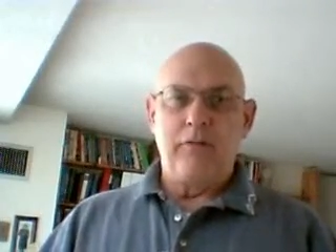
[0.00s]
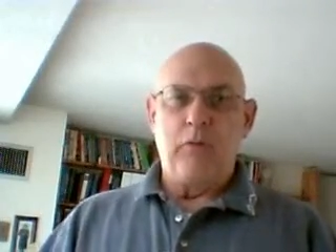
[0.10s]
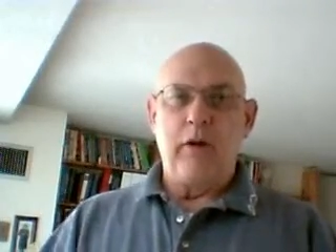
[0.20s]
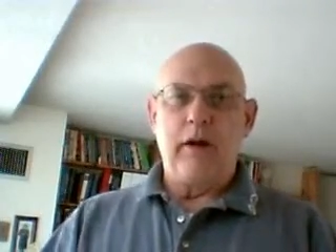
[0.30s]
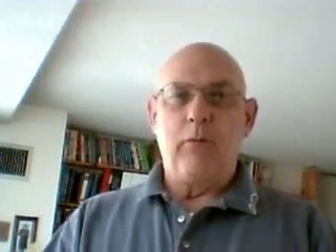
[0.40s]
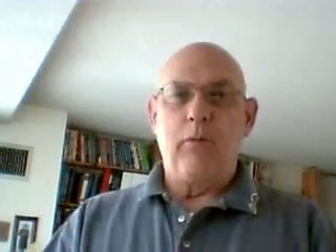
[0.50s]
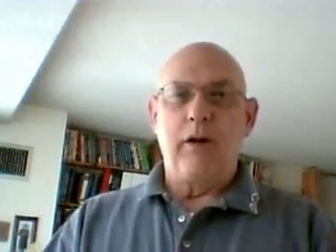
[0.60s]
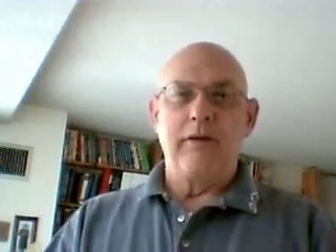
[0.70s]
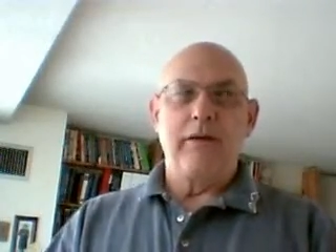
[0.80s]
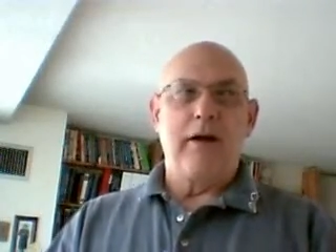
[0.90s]
This morning I
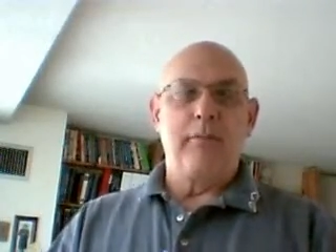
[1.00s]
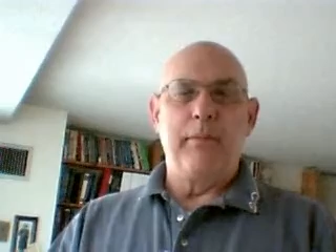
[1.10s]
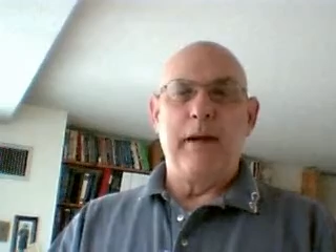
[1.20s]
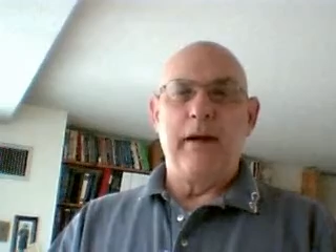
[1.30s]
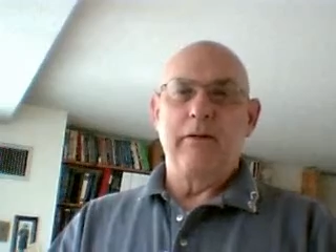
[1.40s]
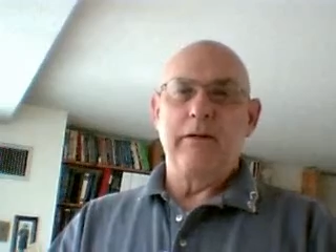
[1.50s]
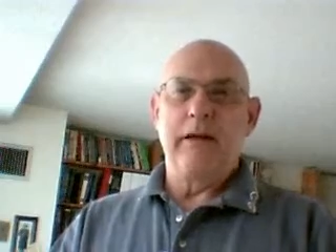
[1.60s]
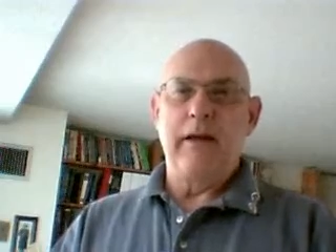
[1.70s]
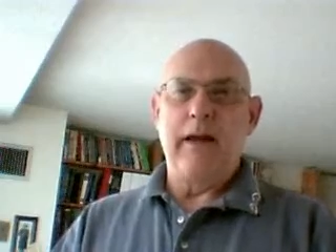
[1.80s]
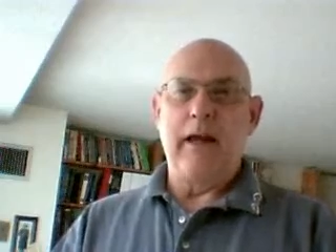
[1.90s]
want to talk about
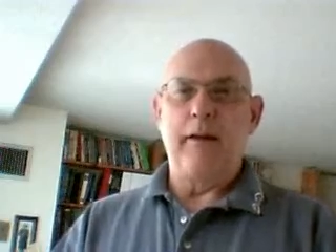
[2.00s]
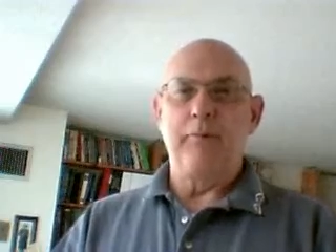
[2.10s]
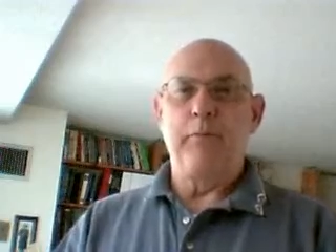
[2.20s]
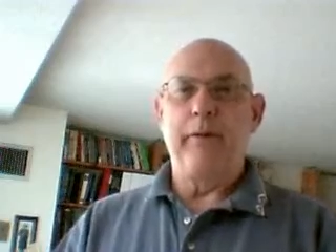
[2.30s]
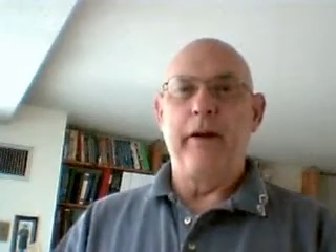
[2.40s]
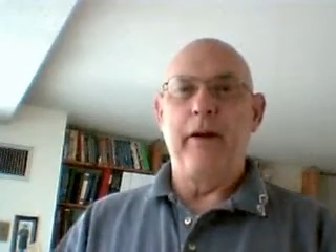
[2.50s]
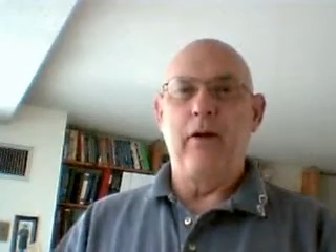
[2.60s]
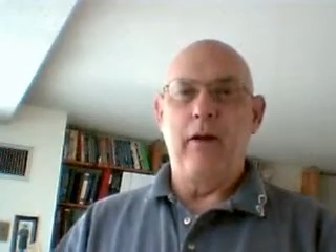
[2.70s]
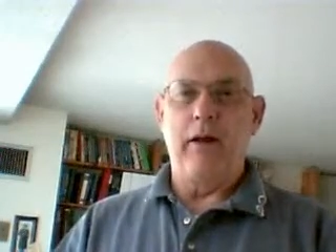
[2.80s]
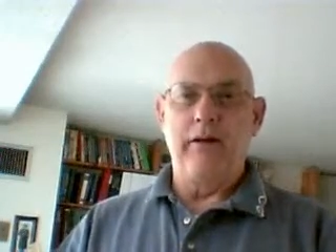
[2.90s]
how to
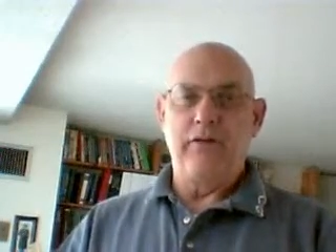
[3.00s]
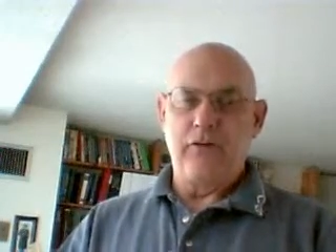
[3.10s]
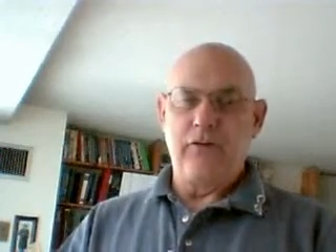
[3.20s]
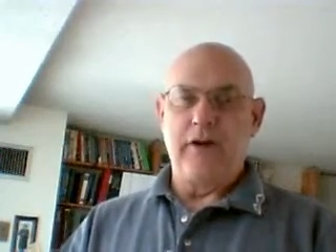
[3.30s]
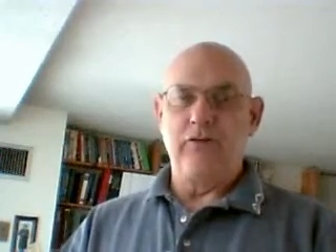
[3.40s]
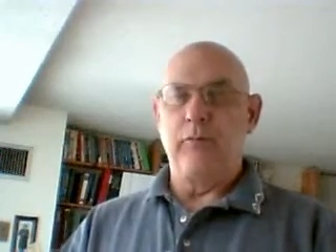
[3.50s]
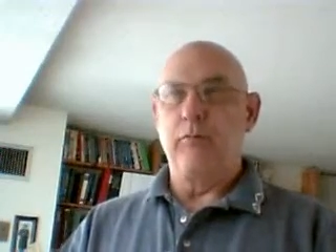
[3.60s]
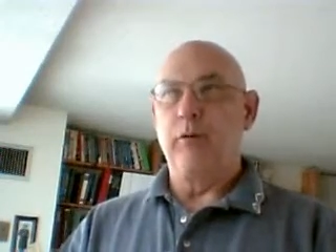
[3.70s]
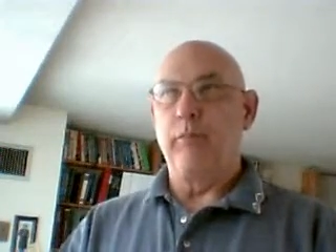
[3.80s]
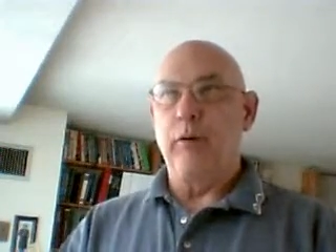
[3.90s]
prepare a
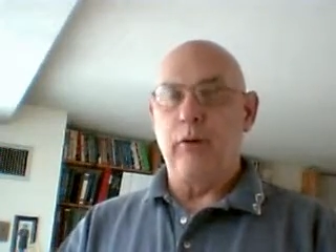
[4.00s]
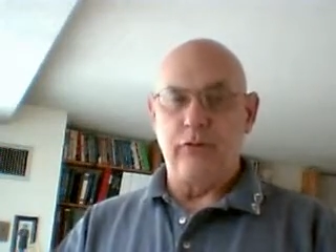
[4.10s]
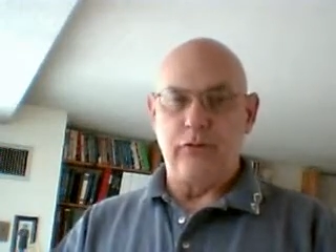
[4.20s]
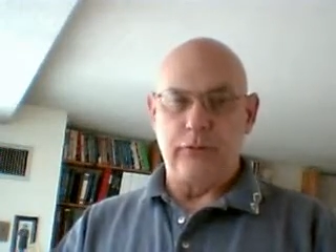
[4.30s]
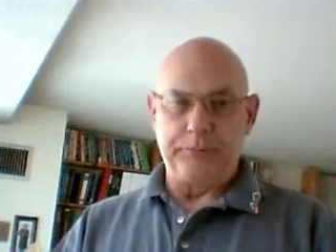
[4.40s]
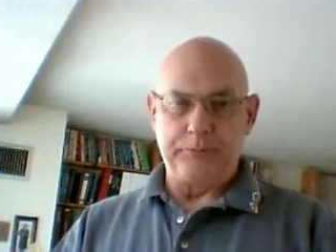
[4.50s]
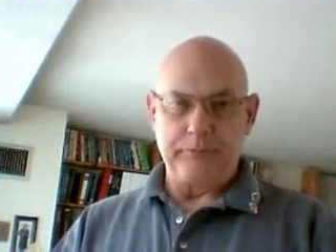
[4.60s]
dissertation proposal.